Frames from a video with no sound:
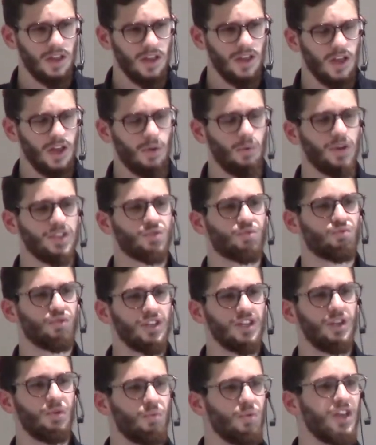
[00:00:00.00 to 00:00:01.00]
it was
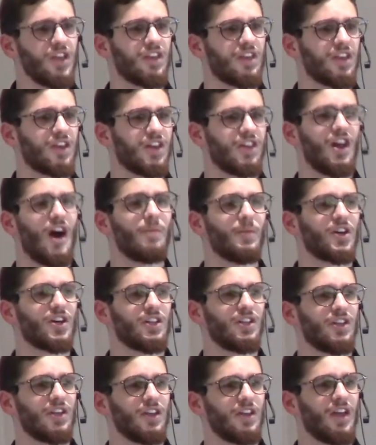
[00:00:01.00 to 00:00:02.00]
really weak
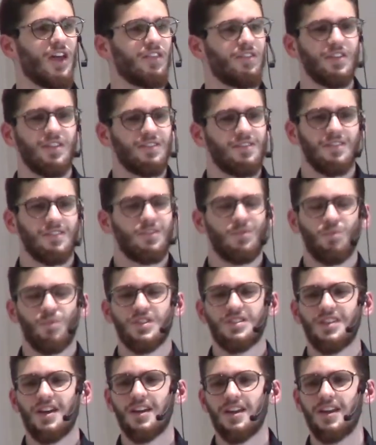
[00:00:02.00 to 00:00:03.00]
economically, and it
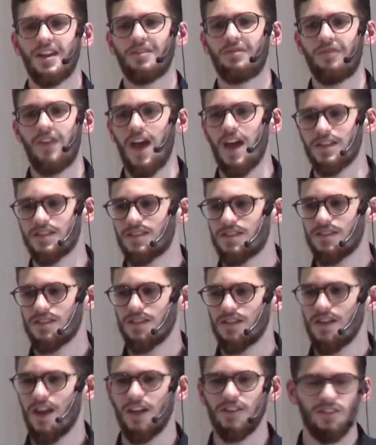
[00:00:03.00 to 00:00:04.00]
was not an advanced,
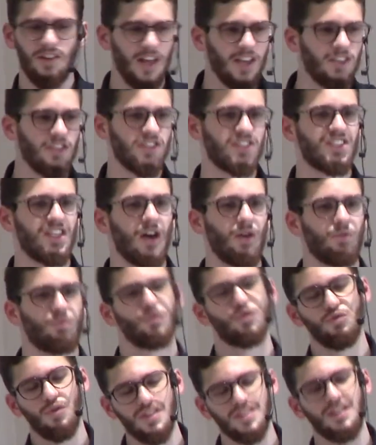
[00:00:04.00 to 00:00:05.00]
unlike the south,
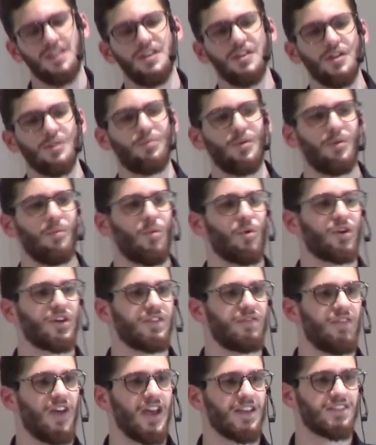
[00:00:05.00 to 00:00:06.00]
which was a little bit more
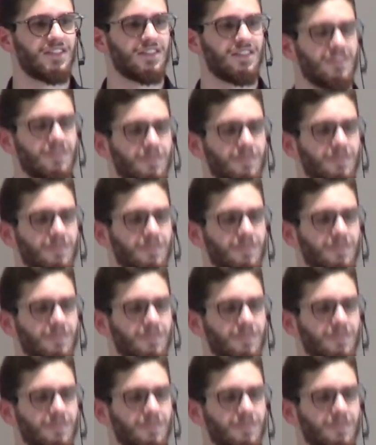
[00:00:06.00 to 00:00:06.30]
advanced.